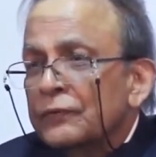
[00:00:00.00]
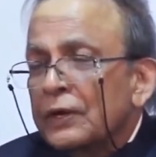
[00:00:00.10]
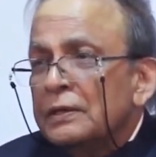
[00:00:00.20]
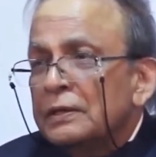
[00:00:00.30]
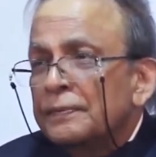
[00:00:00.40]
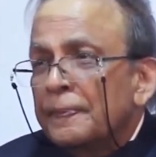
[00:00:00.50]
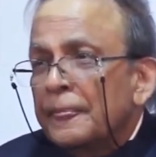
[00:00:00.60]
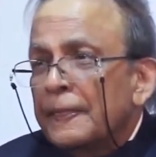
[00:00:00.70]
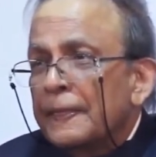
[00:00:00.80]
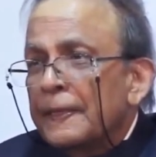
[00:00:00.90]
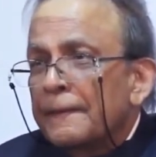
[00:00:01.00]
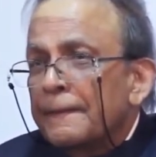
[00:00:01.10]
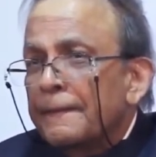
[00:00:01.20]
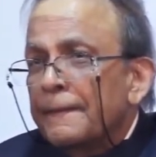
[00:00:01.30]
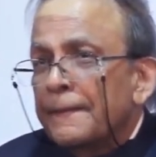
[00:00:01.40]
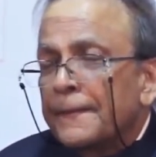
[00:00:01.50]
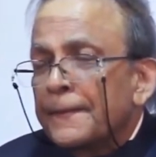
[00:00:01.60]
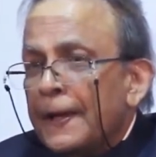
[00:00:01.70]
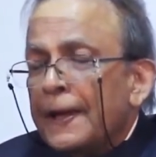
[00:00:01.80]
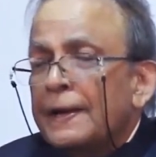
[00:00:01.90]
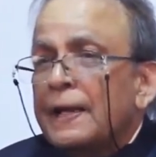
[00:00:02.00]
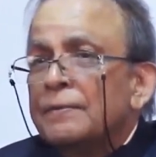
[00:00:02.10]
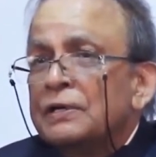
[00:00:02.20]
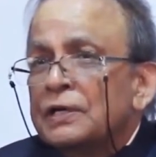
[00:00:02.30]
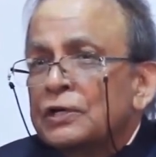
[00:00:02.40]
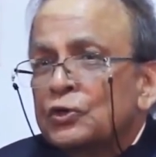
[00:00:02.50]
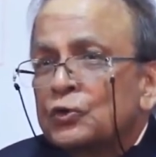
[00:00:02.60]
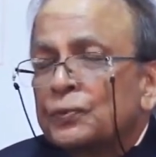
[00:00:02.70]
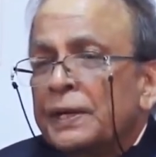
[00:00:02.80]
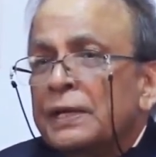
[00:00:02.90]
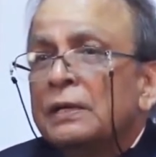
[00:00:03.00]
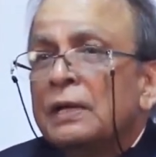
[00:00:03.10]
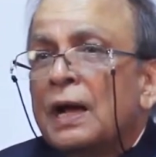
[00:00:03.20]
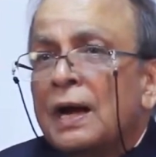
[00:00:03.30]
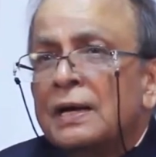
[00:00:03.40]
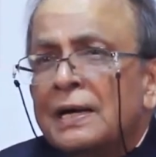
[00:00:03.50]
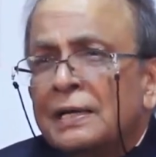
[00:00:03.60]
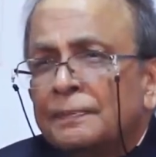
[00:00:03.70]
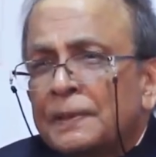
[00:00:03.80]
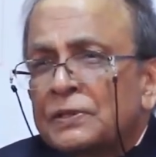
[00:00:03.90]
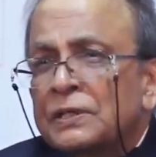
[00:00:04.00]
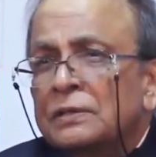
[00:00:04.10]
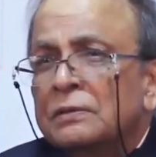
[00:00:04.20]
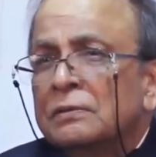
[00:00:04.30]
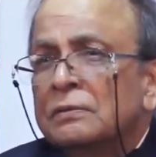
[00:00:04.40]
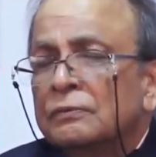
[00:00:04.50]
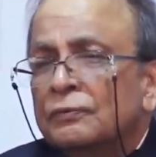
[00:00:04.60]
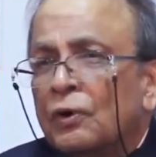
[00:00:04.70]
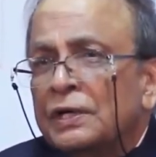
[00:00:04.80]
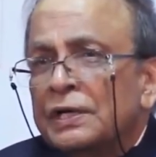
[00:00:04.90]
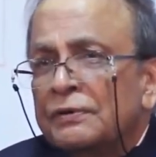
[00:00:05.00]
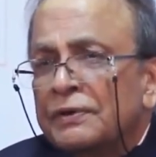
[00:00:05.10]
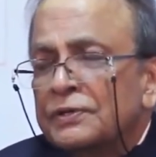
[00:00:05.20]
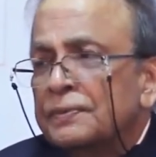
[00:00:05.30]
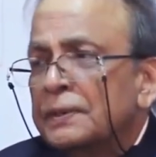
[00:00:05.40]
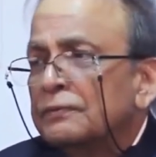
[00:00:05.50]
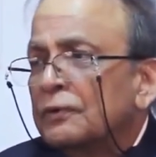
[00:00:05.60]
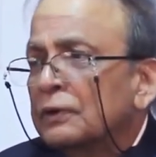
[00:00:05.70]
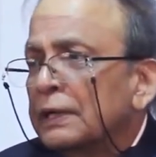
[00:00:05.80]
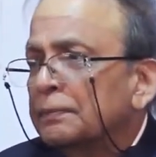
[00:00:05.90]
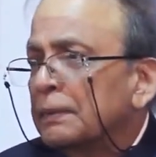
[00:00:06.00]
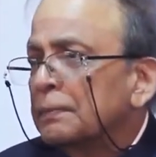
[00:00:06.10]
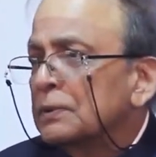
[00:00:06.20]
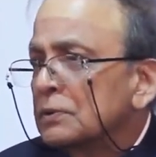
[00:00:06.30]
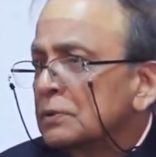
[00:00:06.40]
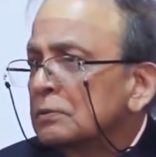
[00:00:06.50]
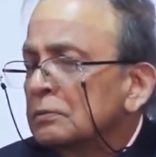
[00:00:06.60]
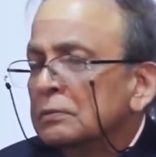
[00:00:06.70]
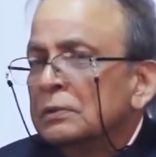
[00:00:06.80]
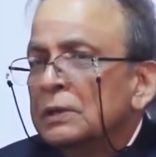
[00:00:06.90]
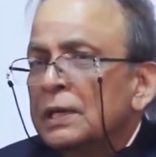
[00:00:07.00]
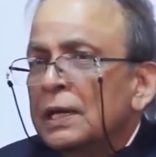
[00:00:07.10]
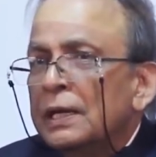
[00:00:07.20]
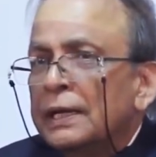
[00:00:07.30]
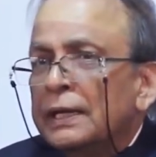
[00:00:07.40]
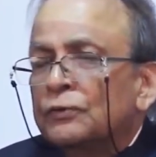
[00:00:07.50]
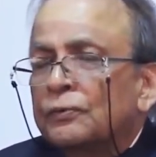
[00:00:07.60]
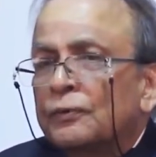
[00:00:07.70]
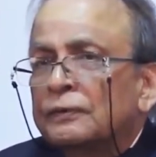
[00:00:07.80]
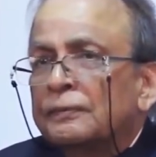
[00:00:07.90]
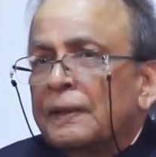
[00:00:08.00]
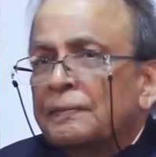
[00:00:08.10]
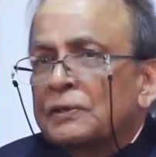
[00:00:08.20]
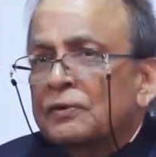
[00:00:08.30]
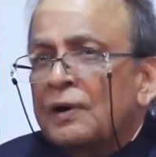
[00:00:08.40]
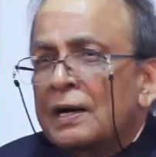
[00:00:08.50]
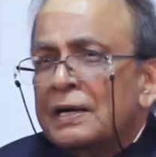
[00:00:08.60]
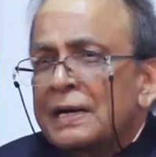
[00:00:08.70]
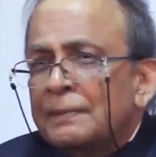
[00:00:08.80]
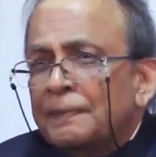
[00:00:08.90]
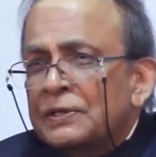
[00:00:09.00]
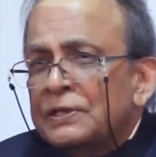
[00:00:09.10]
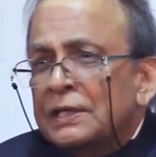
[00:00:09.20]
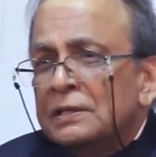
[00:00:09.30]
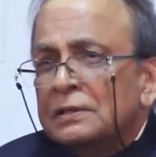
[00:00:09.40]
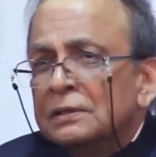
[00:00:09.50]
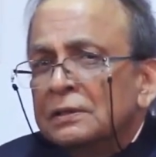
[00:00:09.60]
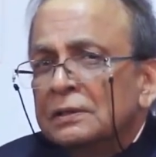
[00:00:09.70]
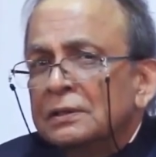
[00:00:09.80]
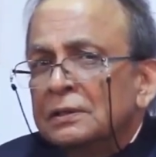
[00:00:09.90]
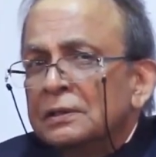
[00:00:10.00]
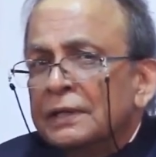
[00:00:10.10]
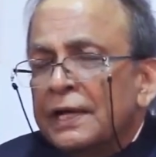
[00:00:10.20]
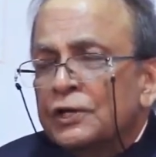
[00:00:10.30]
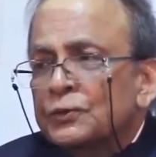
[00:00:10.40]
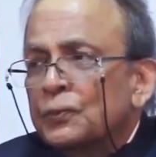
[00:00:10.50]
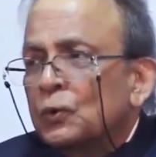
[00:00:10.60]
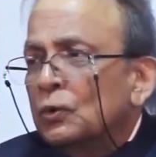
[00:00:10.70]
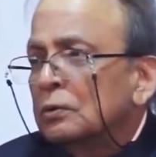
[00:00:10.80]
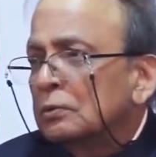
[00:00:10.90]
right? And I am interested to bring 100% foreign investment for that purpose. It was for the purpose of 100% export.